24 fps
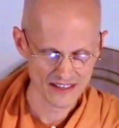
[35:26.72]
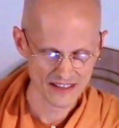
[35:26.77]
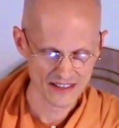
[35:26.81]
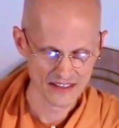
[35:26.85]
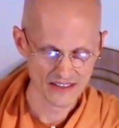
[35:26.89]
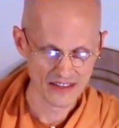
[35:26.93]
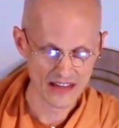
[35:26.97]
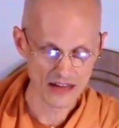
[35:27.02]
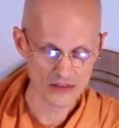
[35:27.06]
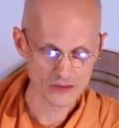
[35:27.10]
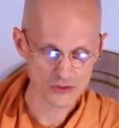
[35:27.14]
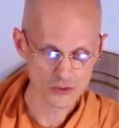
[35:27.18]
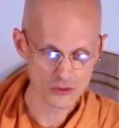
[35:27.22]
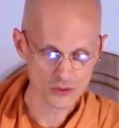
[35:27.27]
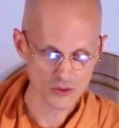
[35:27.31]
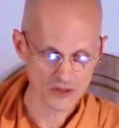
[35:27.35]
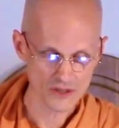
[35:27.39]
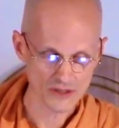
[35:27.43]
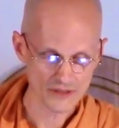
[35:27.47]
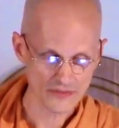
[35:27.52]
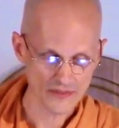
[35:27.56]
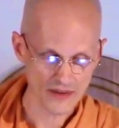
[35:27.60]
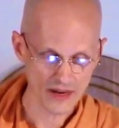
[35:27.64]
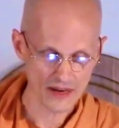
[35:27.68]

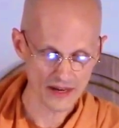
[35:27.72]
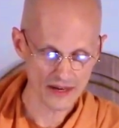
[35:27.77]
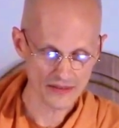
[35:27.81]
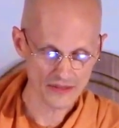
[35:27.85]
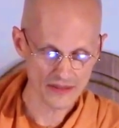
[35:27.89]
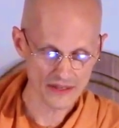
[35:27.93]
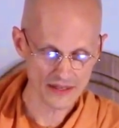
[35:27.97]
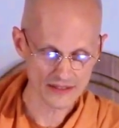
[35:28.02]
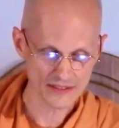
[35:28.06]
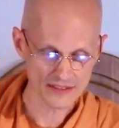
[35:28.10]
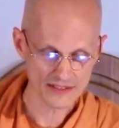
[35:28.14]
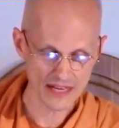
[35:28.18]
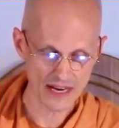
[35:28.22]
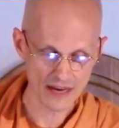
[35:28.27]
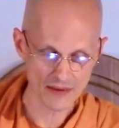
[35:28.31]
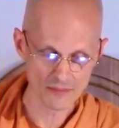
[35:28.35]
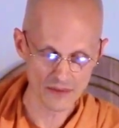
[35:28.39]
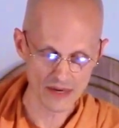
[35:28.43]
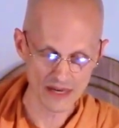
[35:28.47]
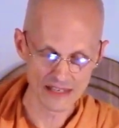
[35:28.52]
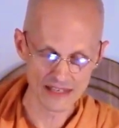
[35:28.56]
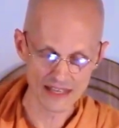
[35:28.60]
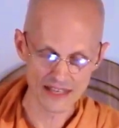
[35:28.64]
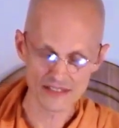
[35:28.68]
Nachuk tahate
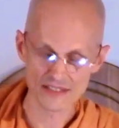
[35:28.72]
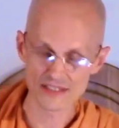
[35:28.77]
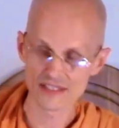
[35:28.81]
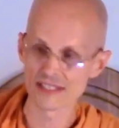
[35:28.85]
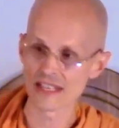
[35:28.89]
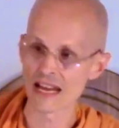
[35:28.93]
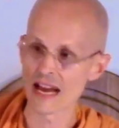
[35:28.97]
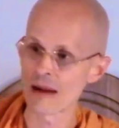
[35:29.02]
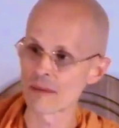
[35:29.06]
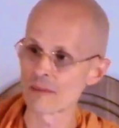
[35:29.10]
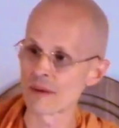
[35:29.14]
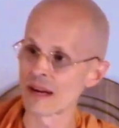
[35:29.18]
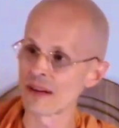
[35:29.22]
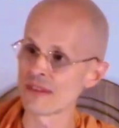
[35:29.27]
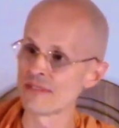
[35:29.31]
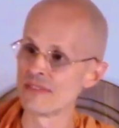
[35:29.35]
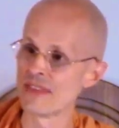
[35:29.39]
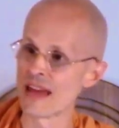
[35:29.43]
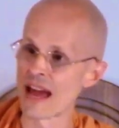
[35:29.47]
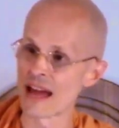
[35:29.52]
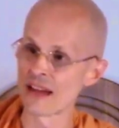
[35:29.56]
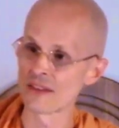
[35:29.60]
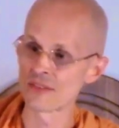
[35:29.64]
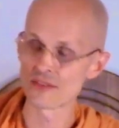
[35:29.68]
Shyama, let Shyama
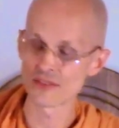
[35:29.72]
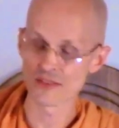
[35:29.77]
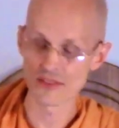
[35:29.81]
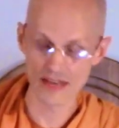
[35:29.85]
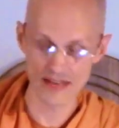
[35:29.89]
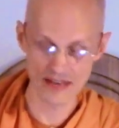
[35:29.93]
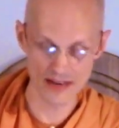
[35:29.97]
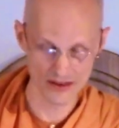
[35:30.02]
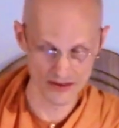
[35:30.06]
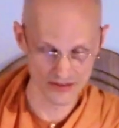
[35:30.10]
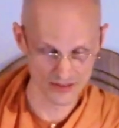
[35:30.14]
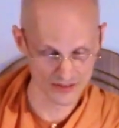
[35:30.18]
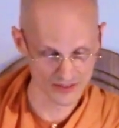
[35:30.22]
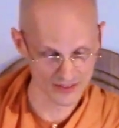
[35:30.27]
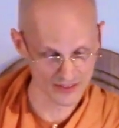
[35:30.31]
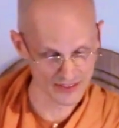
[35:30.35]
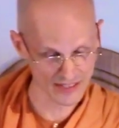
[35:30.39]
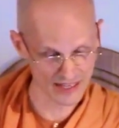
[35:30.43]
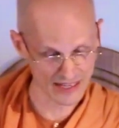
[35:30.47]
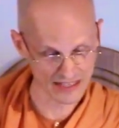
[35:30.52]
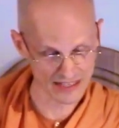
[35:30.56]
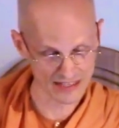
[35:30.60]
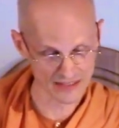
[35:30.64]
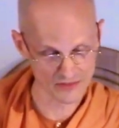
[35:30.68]
dance there, is the
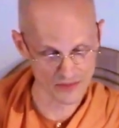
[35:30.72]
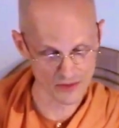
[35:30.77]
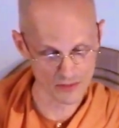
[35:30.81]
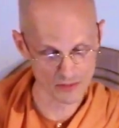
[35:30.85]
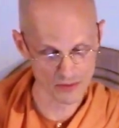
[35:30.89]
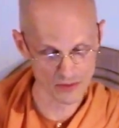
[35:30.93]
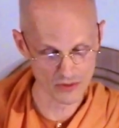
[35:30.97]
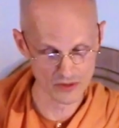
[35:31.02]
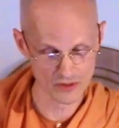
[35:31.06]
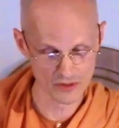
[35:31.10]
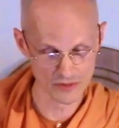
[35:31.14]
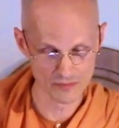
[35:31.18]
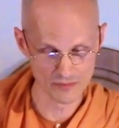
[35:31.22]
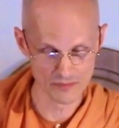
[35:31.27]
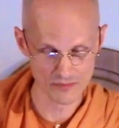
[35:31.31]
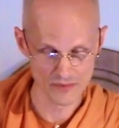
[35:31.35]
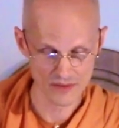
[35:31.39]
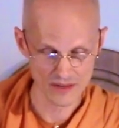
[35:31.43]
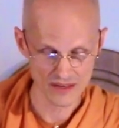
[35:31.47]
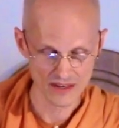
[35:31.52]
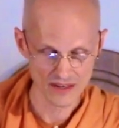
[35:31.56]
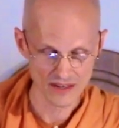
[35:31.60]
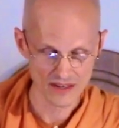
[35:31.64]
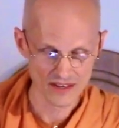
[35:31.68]
title of the poem.
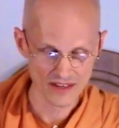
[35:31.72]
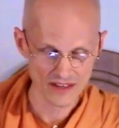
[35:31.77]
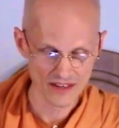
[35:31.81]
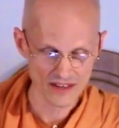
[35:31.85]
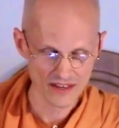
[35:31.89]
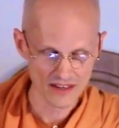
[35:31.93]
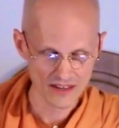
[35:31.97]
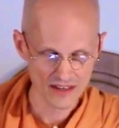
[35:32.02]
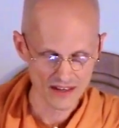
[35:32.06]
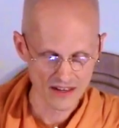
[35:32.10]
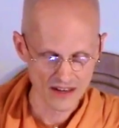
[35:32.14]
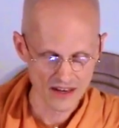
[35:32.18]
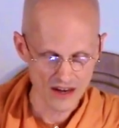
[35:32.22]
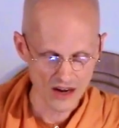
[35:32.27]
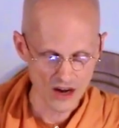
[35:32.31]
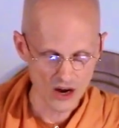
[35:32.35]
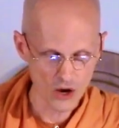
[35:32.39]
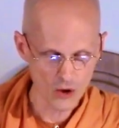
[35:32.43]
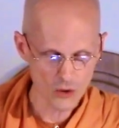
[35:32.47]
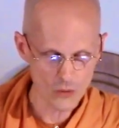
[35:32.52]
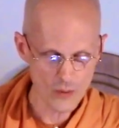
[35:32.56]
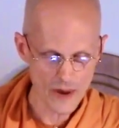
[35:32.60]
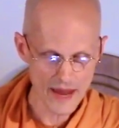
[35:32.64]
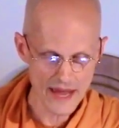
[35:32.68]

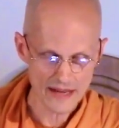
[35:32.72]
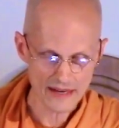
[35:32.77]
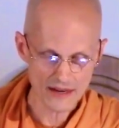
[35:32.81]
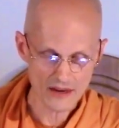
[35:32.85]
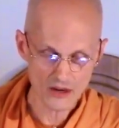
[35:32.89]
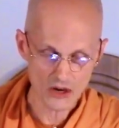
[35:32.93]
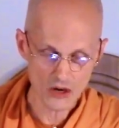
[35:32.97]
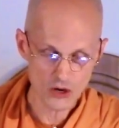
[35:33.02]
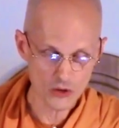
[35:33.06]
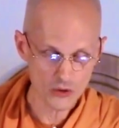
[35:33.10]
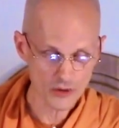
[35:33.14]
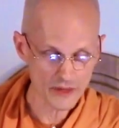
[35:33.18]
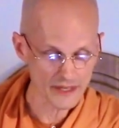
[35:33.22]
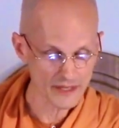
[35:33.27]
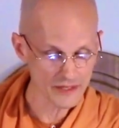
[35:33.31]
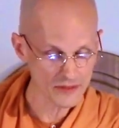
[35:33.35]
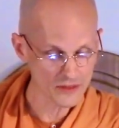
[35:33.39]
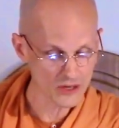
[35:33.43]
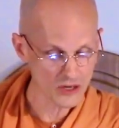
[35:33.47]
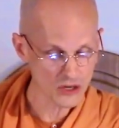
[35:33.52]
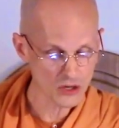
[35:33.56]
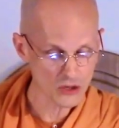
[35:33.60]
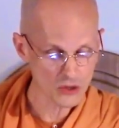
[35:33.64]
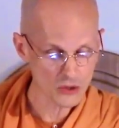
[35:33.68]
Awake, O
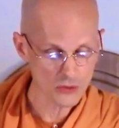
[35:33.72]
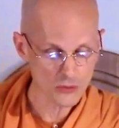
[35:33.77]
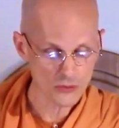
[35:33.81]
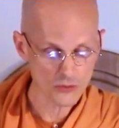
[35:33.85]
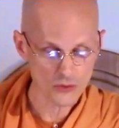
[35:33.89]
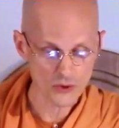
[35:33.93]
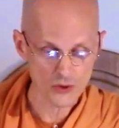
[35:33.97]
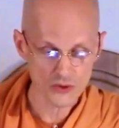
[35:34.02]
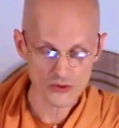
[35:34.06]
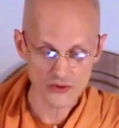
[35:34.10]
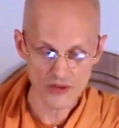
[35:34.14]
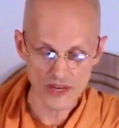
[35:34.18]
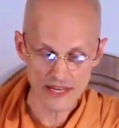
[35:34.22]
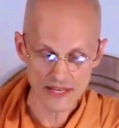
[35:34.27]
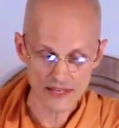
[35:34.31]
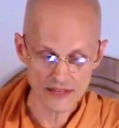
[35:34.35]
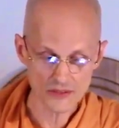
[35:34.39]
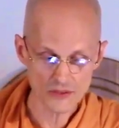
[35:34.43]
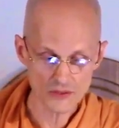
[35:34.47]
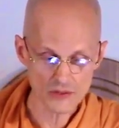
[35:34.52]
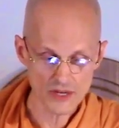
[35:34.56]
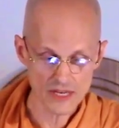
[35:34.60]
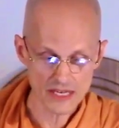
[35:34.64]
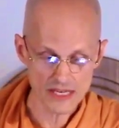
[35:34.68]
hero,
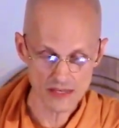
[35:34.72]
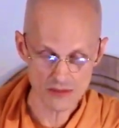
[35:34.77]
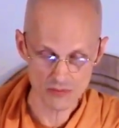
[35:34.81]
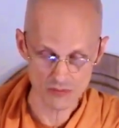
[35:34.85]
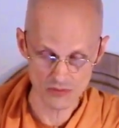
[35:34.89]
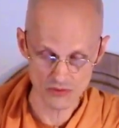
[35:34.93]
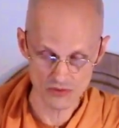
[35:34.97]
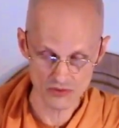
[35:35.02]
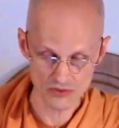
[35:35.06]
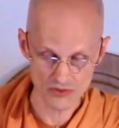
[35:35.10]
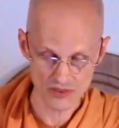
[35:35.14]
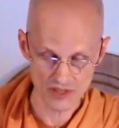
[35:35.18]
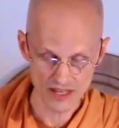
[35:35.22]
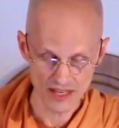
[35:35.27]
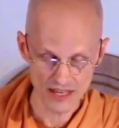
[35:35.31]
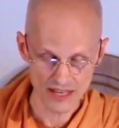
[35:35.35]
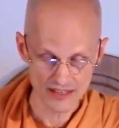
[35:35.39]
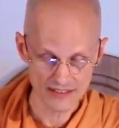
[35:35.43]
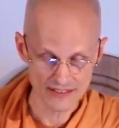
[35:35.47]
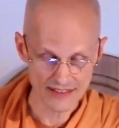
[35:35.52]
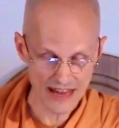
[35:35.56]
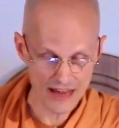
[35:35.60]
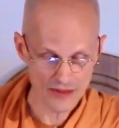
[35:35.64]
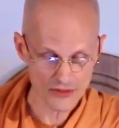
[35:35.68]
forsake dreams.
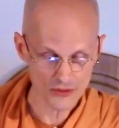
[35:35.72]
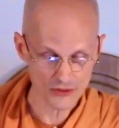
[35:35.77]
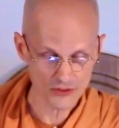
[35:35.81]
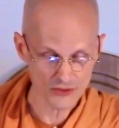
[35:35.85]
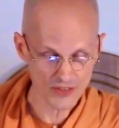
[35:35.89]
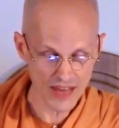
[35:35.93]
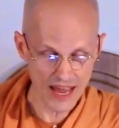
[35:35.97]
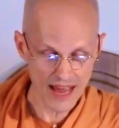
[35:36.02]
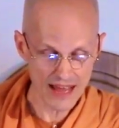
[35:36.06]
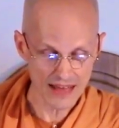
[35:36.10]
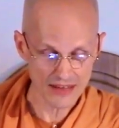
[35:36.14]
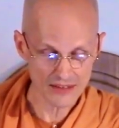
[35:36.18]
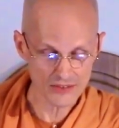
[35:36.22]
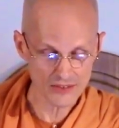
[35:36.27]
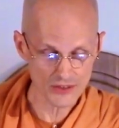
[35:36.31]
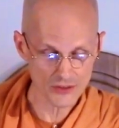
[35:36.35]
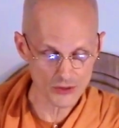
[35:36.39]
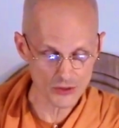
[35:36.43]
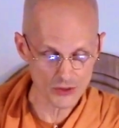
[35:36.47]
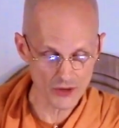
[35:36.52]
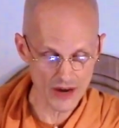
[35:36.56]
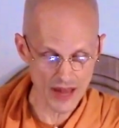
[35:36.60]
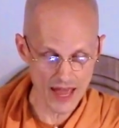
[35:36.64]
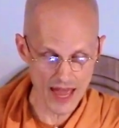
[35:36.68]
Death stands at
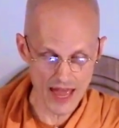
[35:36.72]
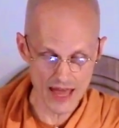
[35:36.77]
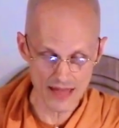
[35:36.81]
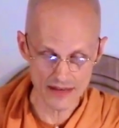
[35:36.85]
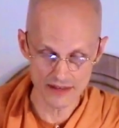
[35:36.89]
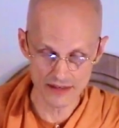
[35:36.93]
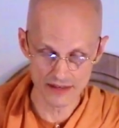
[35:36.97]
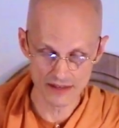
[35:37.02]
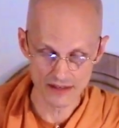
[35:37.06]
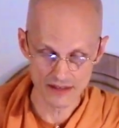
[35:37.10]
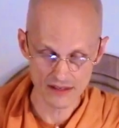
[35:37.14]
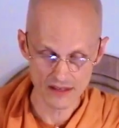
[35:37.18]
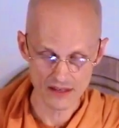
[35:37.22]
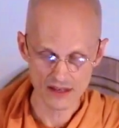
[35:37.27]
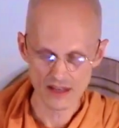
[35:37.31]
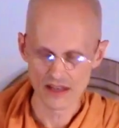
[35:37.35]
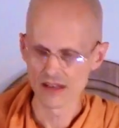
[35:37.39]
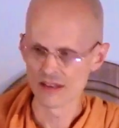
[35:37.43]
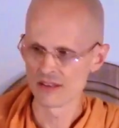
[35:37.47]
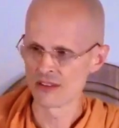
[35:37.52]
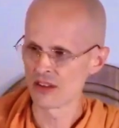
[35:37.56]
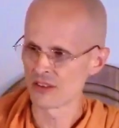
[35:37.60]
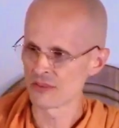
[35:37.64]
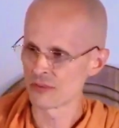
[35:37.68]
your head.
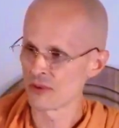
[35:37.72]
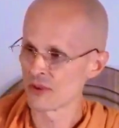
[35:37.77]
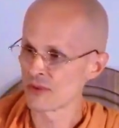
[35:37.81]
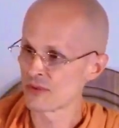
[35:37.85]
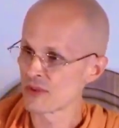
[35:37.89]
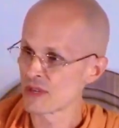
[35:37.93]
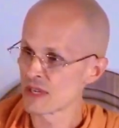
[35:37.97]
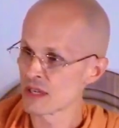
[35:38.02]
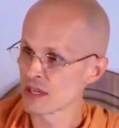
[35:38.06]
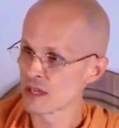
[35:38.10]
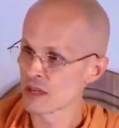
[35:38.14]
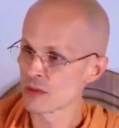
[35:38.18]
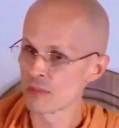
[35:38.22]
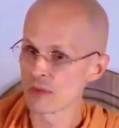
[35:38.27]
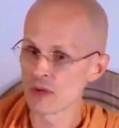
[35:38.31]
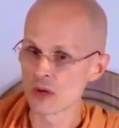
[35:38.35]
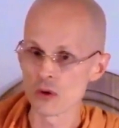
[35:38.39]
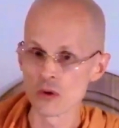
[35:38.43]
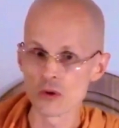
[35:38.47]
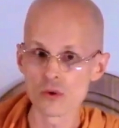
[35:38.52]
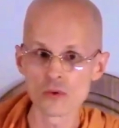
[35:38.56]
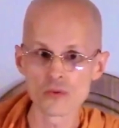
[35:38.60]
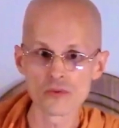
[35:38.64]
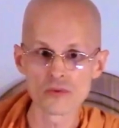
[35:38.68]
Does fear
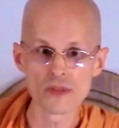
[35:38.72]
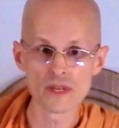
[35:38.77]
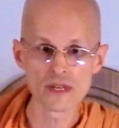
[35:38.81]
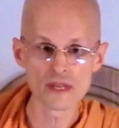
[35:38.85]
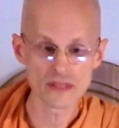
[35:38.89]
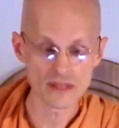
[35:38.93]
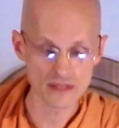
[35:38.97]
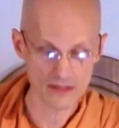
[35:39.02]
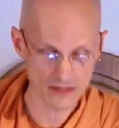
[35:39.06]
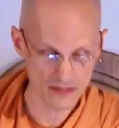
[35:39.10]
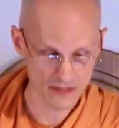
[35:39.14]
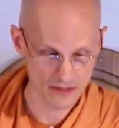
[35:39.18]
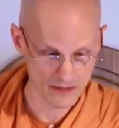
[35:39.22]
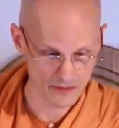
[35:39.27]
behoove thee?